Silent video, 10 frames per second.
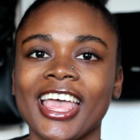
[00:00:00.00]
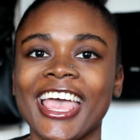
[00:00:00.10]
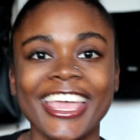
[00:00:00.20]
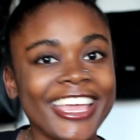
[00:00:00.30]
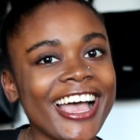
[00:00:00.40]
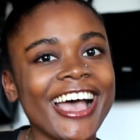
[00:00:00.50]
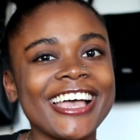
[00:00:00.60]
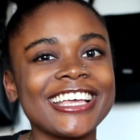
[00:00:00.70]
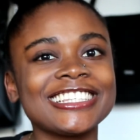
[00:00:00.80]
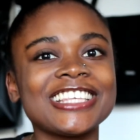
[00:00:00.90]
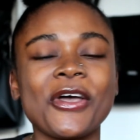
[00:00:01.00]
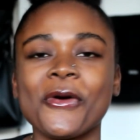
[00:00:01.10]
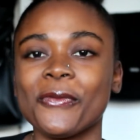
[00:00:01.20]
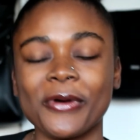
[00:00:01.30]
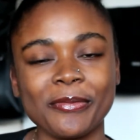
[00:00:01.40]
Hey guys,
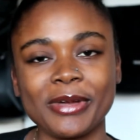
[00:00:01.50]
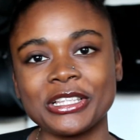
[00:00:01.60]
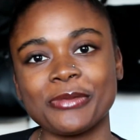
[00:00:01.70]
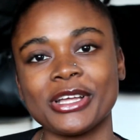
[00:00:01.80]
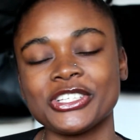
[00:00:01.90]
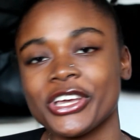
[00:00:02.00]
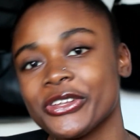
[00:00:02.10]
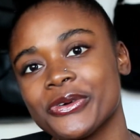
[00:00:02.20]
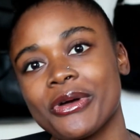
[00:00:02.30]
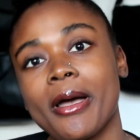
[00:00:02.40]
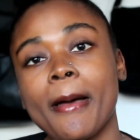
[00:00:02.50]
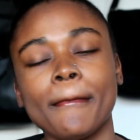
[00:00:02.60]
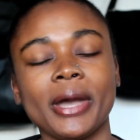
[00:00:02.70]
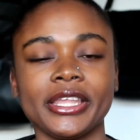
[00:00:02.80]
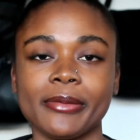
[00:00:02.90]
welcome back to my channel.
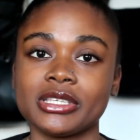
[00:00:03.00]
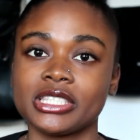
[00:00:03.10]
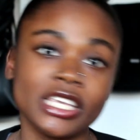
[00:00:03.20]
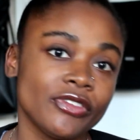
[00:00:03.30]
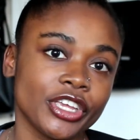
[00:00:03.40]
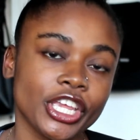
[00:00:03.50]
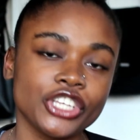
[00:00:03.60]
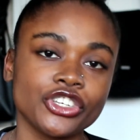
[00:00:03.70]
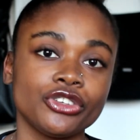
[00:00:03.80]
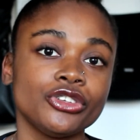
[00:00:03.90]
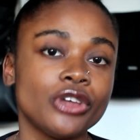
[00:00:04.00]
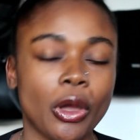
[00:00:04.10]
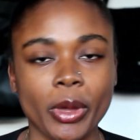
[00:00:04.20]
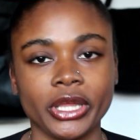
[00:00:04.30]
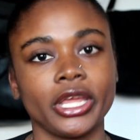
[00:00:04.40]
My name is TV. In case you're new
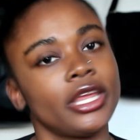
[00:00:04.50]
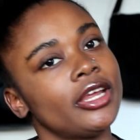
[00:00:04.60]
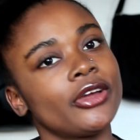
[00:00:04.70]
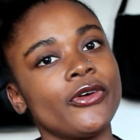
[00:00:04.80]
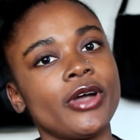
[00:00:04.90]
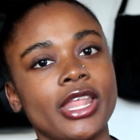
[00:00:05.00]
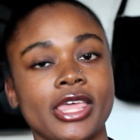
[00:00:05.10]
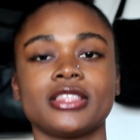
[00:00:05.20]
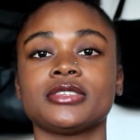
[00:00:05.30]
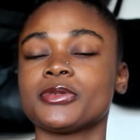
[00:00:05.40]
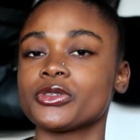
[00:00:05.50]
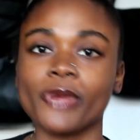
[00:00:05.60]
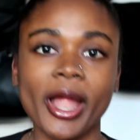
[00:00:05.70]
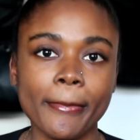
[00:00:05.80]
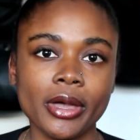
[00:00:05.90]
and while you're here, go ahead and hit the
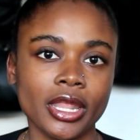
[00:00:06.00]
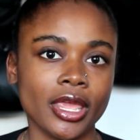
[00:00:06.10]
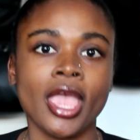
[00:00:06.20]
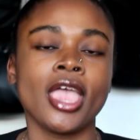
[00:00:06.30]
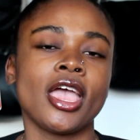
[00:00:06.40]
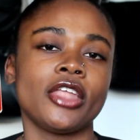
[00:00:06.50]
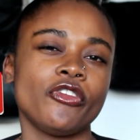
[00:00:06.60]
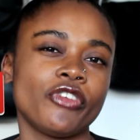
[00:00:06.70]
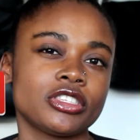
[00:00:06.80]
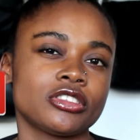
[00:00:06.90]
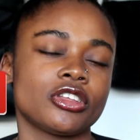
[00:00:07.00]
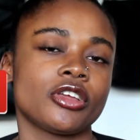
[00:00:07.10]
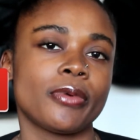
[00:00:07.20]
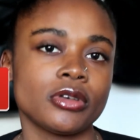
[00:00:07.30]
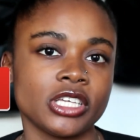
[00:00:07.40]
subscribe button and don't forget to turn on
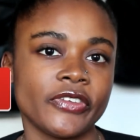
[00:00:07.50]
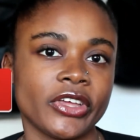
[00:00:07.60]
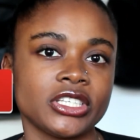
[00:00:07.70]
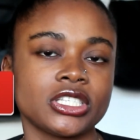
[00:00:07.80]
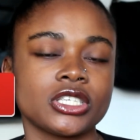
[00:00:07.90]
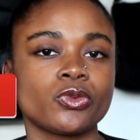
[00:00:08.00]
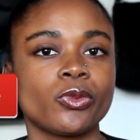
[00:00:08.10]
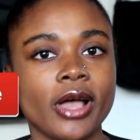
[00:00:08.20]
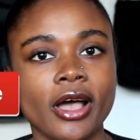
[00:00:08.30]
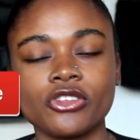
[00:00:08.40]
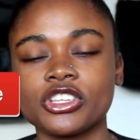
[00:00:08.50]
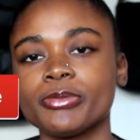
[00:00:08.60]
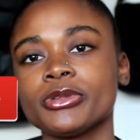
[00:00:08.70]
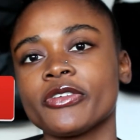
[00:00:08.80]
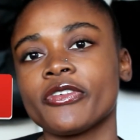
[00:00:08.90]
your post notifications as well, just
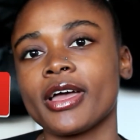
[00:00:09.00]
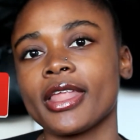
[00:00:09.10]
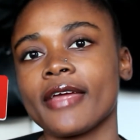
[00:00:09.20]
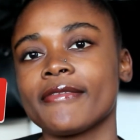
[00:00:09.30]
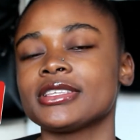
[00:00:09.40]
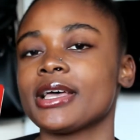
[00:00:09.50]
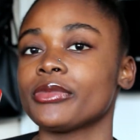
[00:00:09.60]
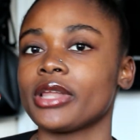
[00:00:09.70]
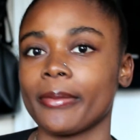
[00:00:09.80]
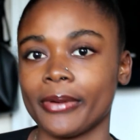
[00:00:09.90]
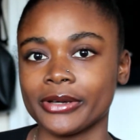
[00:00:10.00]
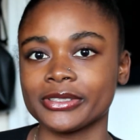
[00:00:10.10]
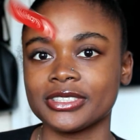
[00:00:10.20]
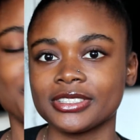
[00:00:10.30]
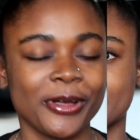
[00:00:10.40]
to be notified every time that I
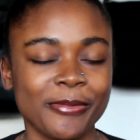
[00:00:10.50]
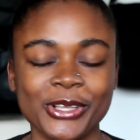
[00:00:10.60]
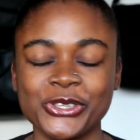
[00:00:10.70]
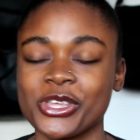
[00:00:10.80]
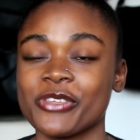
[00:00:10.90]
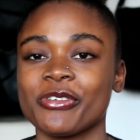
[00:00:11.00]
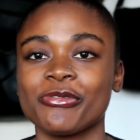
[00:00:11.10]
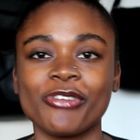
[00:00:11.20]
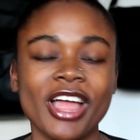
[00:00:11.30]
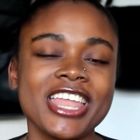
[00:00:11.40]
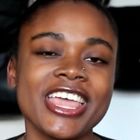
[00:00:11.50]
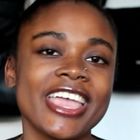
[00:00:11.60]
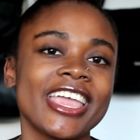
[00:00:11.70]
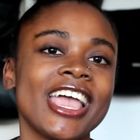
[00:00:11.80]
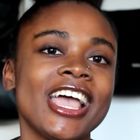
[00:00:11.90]
post. Welcome back to another Fit
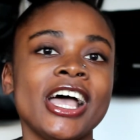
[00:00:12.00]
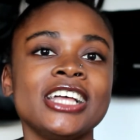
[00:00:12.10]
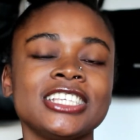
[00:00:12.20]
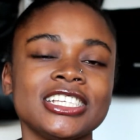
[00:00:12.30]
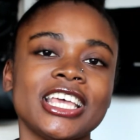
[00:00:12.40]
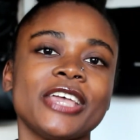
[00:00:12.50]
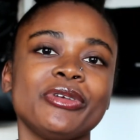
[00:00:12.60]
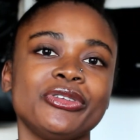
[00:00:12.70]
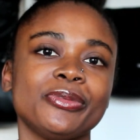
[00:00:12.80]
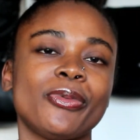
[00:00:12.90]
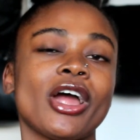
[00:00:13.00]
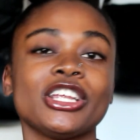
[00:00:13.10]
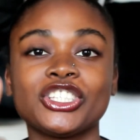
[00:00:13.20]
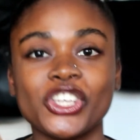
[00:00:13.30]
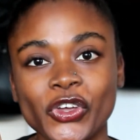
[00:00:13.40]
Friday. Today we do
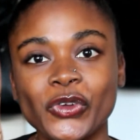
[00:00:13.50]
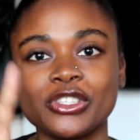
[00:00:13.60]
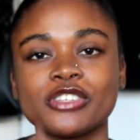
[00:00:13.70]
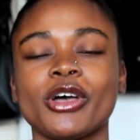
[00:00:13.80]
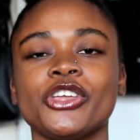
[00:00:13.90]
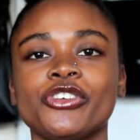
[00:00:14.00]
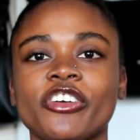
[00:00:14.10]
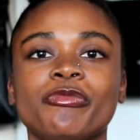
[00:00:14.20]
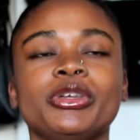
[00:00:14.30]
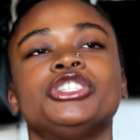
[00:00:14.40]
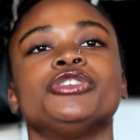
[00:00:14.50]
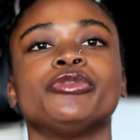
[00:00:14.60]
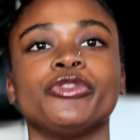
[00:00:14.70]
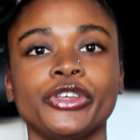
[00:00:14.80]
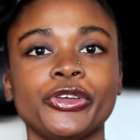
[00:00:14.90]
part 2 to my Ufbg
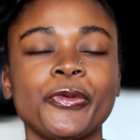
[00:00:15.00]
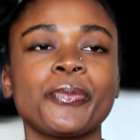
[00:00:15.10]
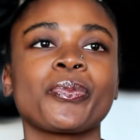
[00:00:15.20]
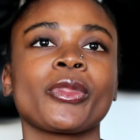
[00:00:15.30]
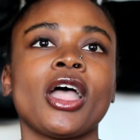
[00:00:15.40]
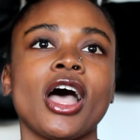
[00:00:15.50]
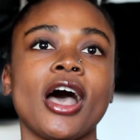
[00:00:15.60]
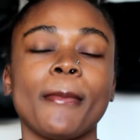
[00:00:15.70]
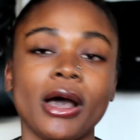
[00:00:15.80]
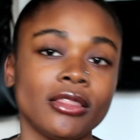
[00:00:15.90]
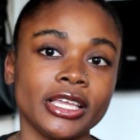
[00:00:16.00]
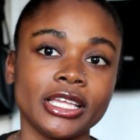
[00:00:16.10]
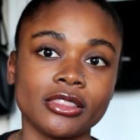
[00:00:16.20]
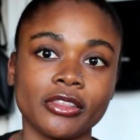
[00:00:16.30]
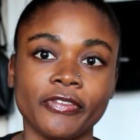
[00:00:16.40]
review. I'll link
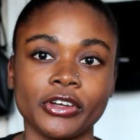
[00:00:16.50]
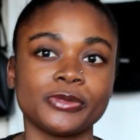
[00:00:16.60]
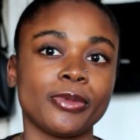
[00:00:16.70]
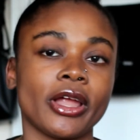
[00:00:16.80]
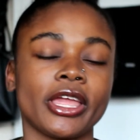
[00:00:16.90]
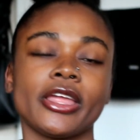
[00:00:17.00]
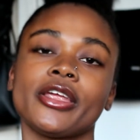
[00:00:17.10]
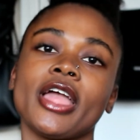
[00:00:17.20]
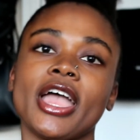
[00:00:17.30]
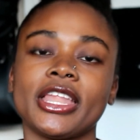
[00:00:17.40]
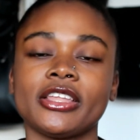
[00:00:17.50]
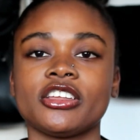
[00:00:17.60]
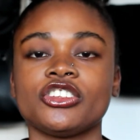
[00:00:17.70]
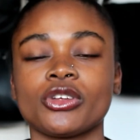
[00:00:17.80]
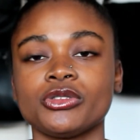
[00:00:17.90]
the first part here and in the
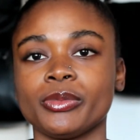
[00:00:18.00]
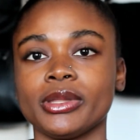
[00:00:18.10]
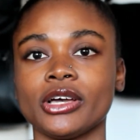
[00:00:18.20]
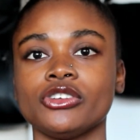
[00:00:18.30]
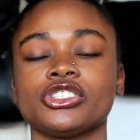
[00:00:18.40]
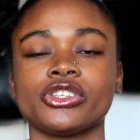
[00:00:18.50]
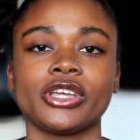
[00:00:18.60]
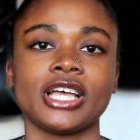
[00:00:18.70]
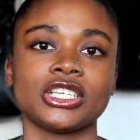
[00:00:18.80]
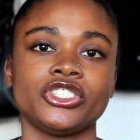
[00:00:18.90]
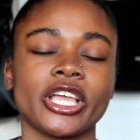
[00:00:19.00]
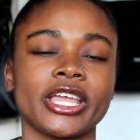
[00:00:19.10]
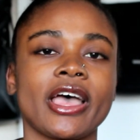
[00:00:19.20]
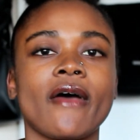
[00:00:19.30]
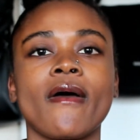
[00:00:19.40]
description below just so you guys can check it
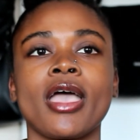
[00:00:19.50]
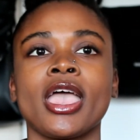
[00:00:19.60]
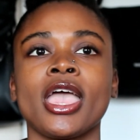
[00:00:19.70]
out.